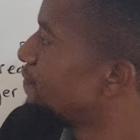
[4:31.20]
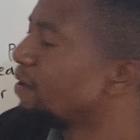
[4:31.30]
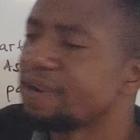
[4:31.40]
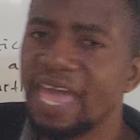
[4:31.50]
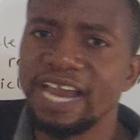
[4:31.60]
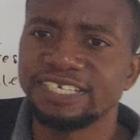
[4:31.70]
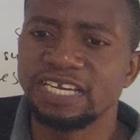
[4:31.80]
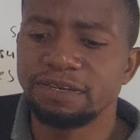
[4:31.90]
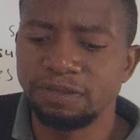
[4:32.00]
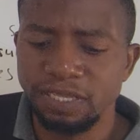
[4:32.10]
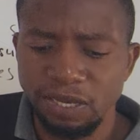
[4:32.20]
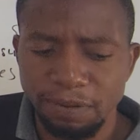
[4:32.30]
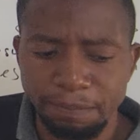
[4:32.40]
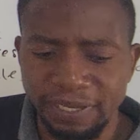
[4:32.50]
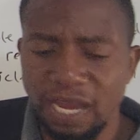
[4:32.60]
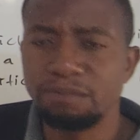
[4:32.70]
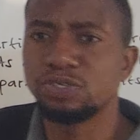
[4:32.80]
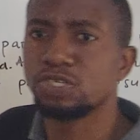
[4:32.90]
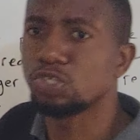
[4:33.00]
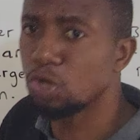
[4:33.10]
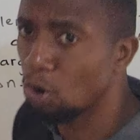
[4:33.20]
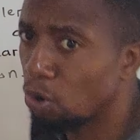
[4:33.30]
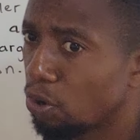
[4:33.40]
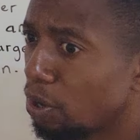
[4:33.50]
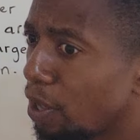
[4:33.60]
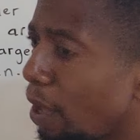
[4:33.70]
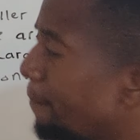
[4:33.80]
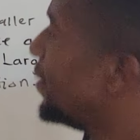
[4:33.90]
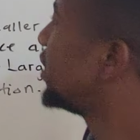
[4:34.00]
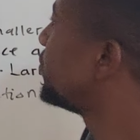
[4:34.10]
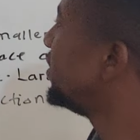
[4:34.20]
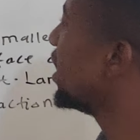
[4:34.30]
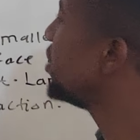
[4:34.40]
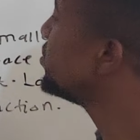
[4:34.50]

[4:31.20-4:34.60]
the reaction becomes slow. But when you are